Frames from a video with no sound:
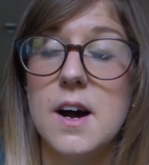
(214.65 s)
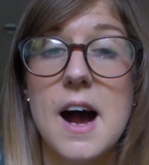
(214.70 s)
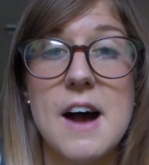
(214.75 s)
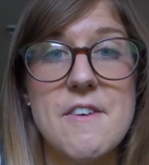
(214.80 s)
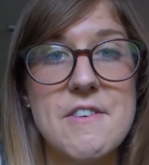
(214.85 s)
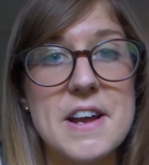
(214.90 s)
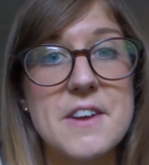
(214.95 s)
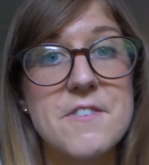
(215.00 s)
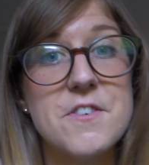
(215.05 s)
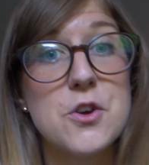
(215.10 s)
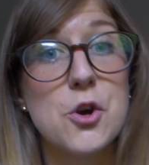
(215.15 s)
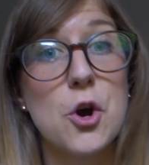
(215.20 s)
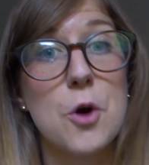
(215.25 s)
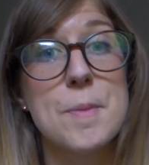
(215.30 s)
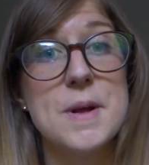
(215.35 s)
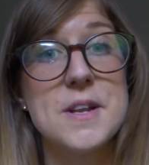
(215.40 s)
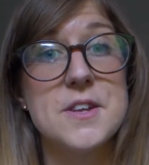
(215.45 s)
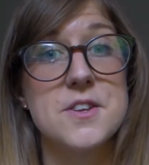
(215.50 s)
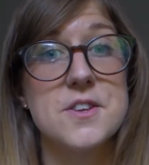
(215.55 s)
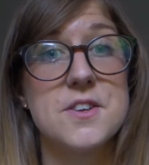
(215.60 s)
I've had a few
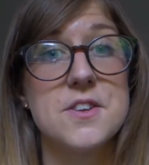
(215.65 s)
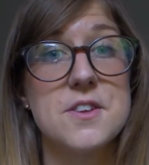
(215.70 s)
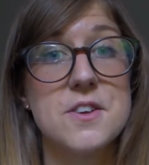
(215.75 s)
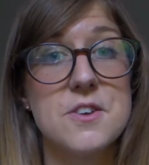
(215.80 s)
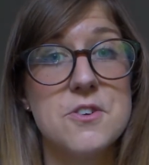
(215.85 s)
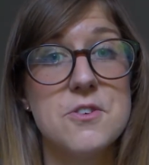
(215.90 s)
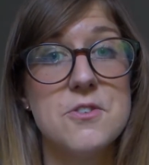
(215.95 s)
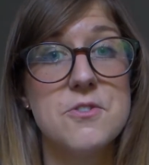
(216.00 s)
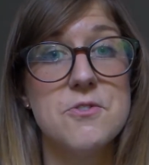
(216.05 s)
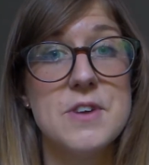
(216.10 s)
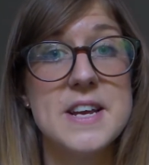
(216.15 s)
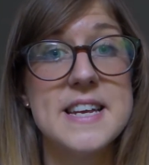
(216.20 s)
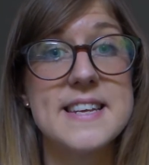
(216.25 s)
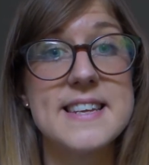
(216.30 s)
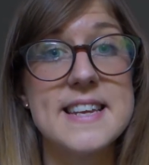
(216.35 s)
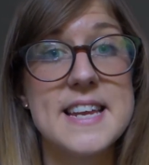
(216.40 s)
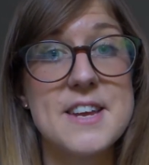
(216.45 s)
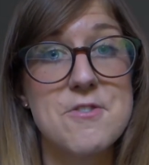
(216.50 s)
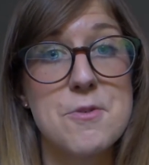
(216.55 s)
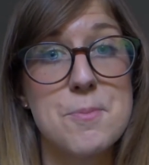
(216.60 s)
comments
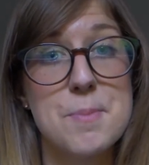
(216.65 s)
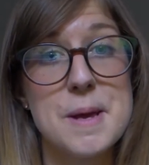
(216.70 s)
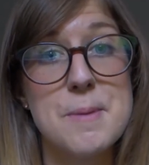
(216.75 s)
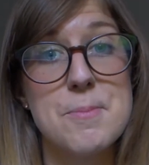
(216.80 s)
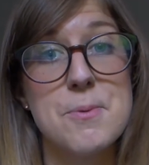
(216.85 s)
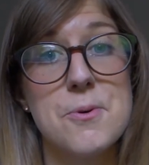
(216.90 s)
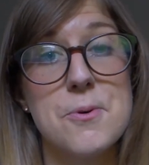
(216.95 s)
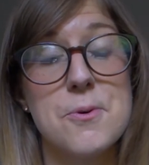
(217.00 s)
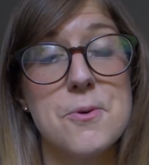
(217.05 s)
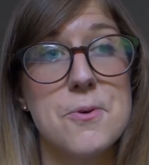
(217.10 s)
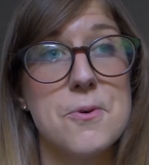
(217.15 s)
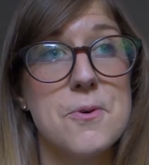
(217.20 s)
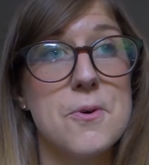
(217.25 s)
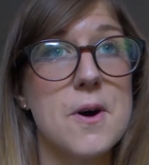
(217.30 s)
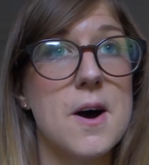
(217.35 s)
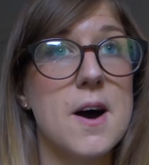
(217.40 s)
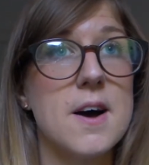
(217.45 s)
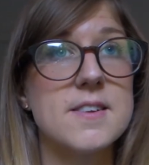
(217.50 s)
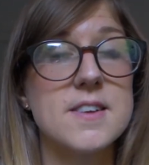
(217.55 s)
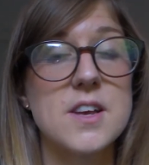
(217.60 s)
recently from people
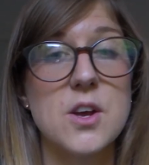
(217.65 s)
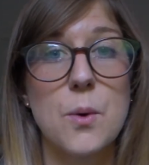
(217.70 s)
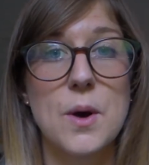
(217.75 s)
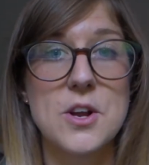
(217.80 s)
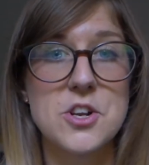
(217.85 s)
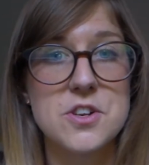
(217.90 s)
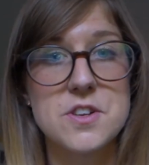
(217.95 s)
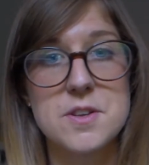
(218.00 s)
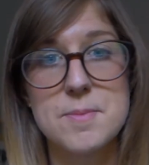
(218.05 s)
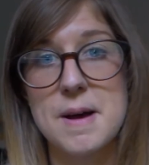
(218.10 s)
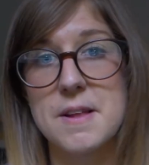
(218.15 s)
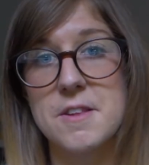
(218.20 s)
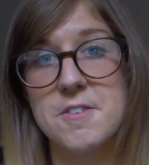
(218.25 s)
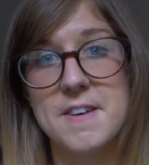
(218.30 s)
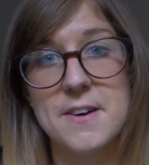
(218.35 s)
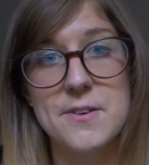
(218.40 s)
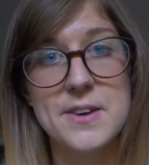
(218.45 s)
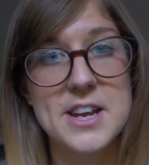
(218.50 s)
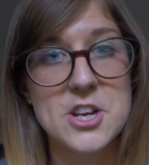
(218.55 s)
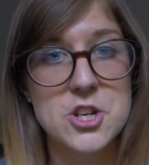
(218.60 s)
asking questions about the
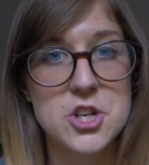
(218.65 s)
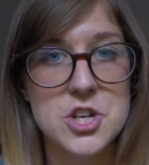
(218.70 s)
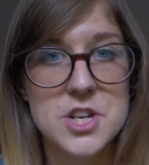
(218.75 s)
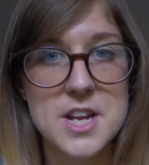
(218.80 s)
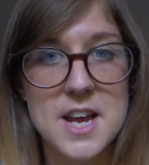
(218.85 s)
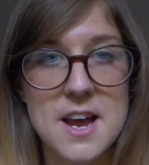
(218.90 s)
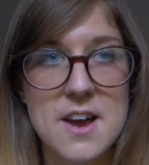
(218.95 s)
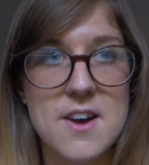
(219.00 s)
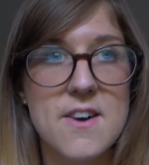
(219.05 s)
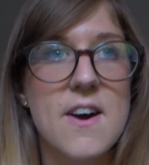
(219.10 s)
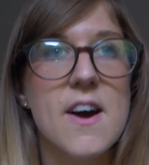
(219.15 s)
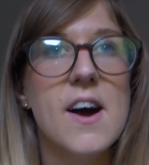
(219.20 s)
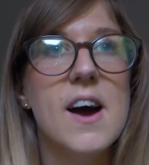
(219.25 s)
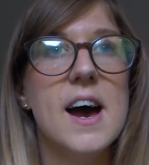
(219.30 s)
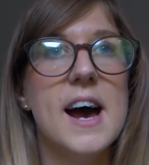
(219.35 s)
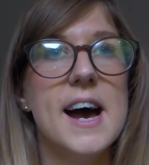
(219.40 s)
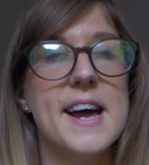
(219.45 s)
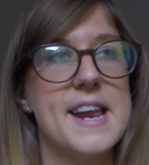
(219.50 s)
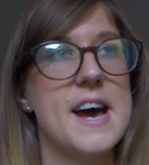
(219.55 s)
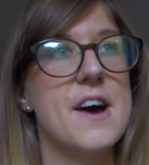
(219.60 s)
foundation year
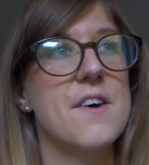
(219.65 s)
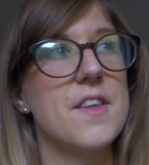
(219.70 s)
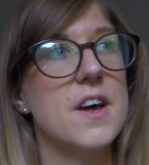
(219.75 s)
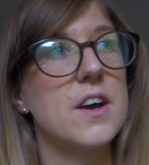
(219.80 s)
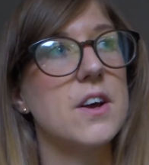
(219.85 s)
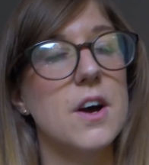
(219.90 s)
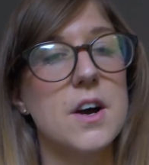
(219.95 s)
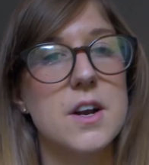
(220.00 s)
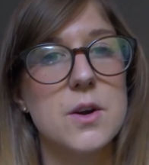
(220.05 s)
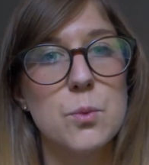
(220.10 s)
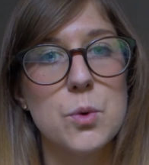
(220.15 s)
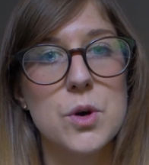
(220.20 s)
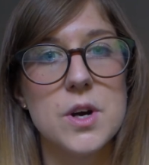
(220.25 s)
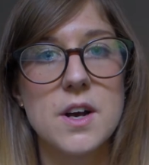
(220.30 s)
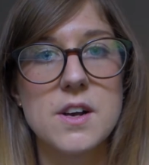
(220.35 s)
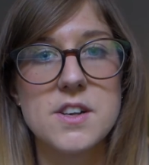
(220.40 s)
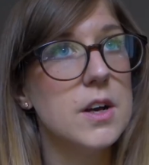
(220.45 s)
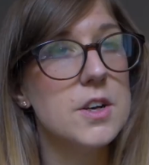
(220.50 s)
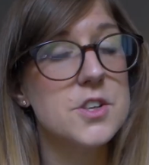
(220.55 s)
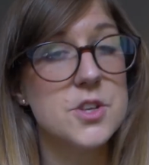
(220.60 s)
and how that kind of works.